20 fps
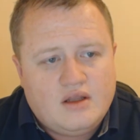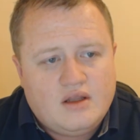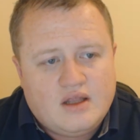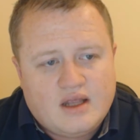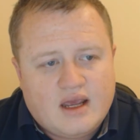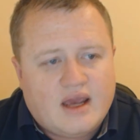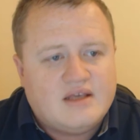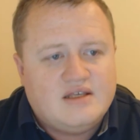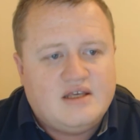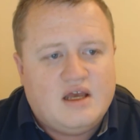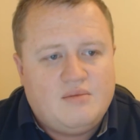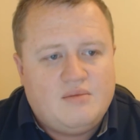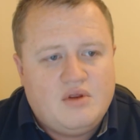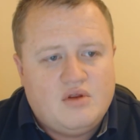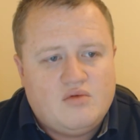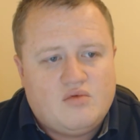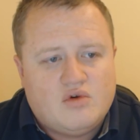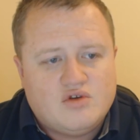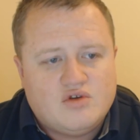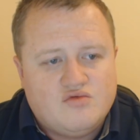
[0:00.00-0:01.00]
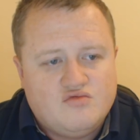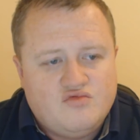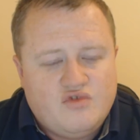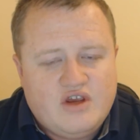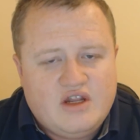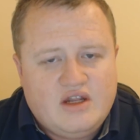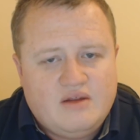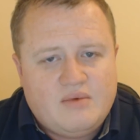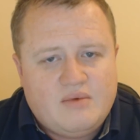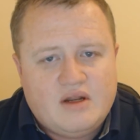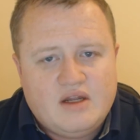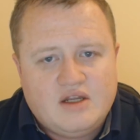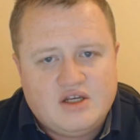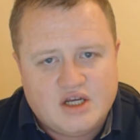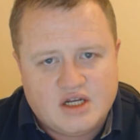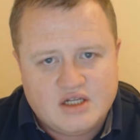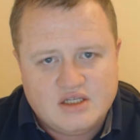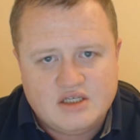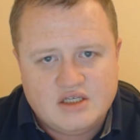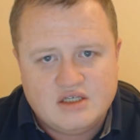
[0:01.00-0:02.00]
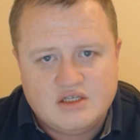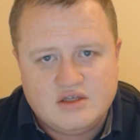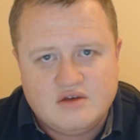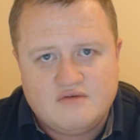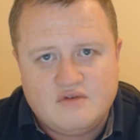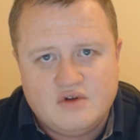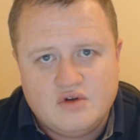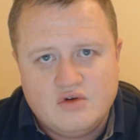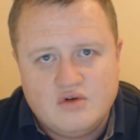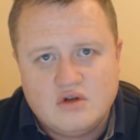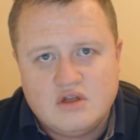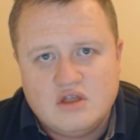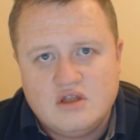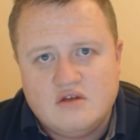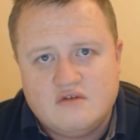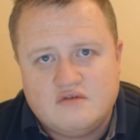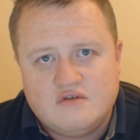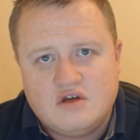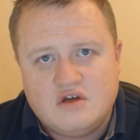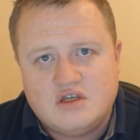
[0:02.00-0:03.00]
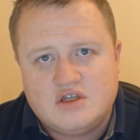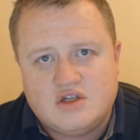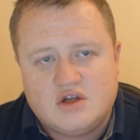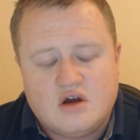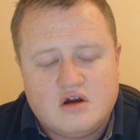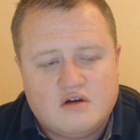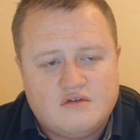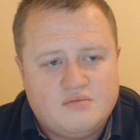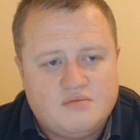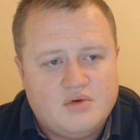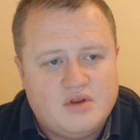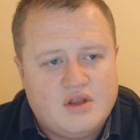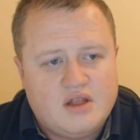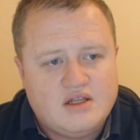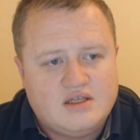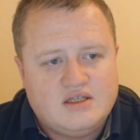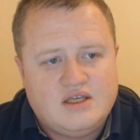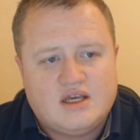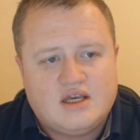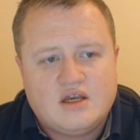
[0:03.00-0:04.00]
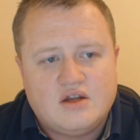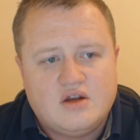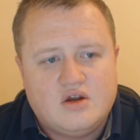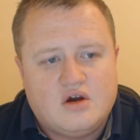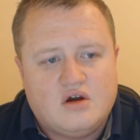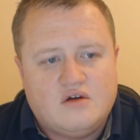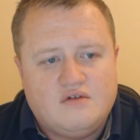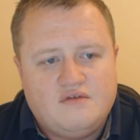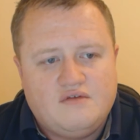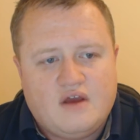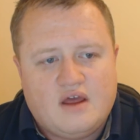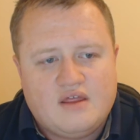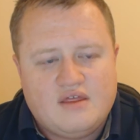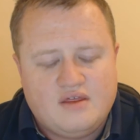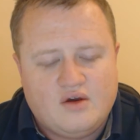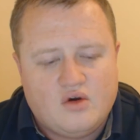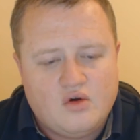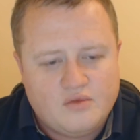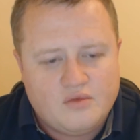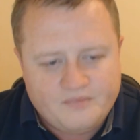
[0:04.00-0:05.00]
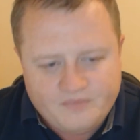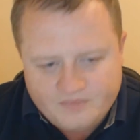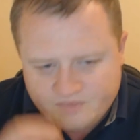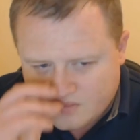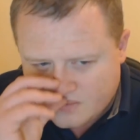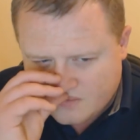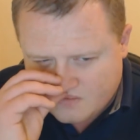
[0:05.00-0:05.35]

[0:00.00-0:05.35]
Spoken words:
wasn't really many chances of note in the first half, but then the second half, I thought